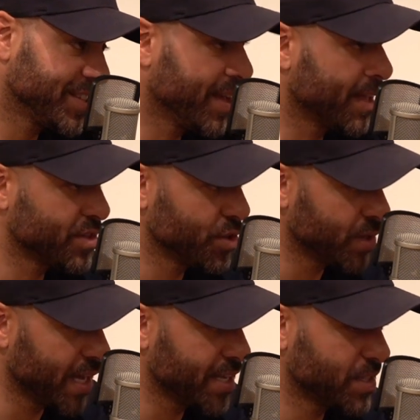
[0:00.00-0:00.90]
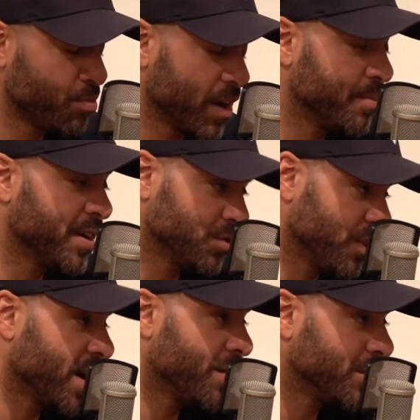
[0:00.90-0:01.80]
so you get 2 days pretty much
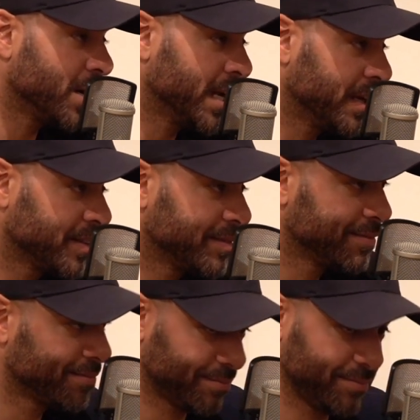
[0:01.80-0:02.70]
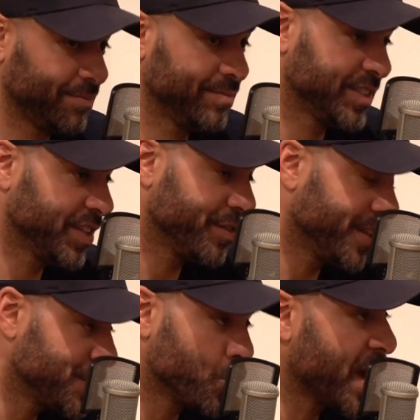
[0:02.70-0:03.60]
recovery. So you're
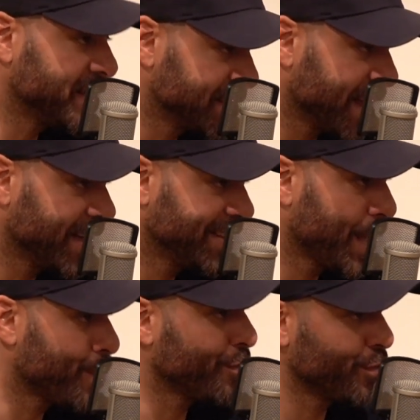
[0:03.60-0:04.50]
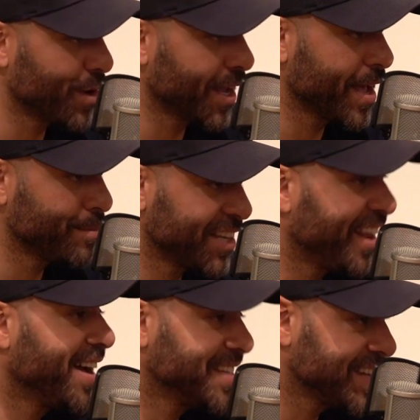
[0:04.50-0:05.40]
into Wednesday, day before a game's a
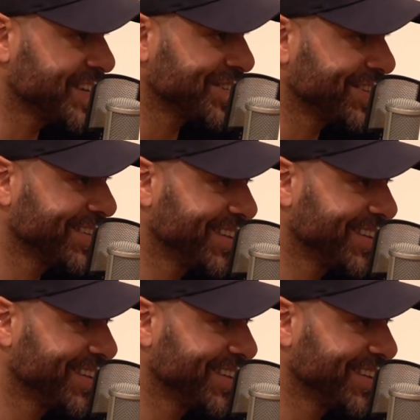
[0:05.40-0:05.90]
light session.